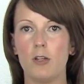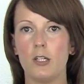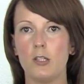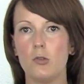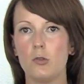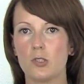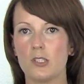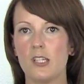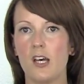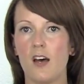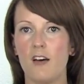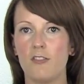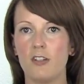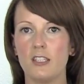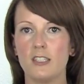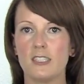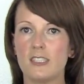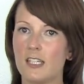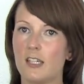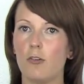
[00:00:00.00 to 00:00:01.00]
in your
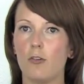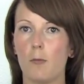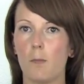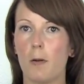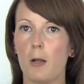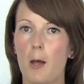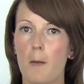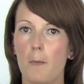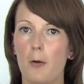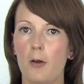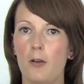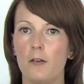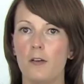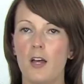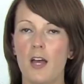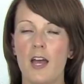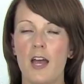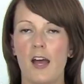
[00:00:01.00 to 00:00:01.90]
service, say you're a plumber